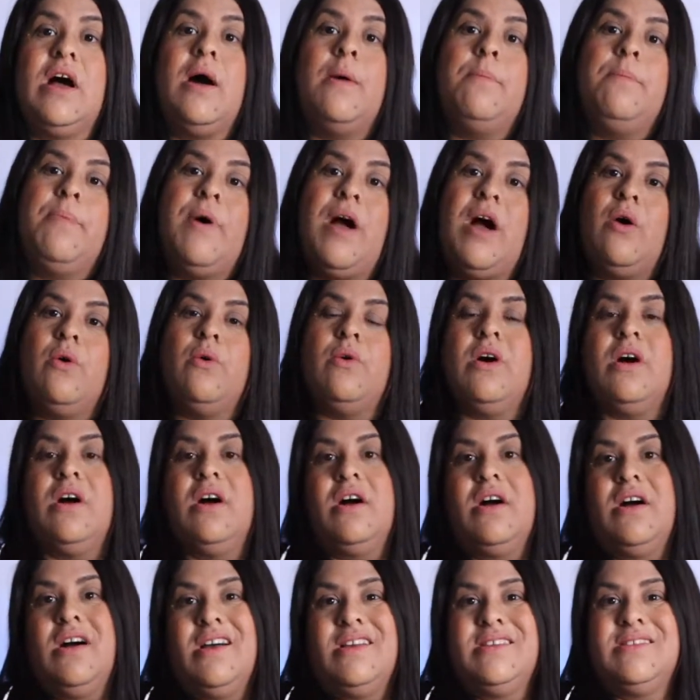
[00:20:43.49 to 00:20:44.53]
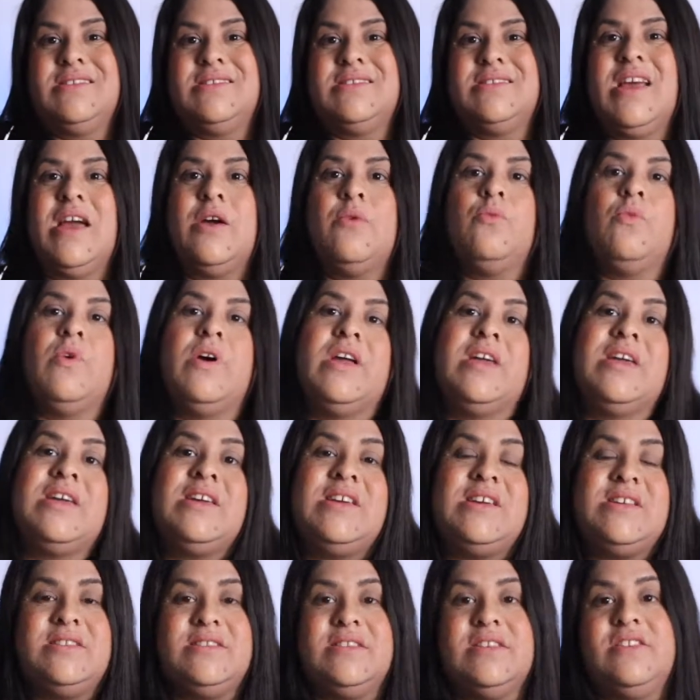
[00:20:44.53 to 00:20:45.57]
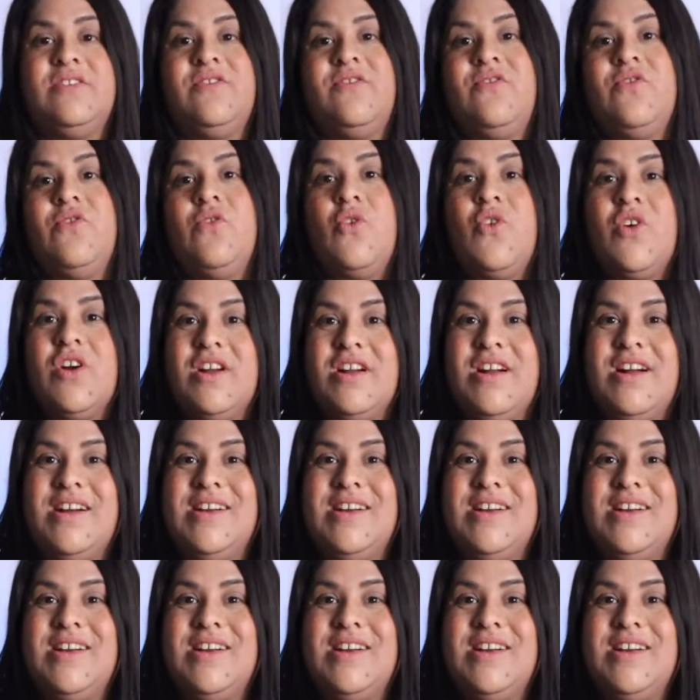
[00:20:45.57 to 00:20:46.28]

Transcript: about us and what He did for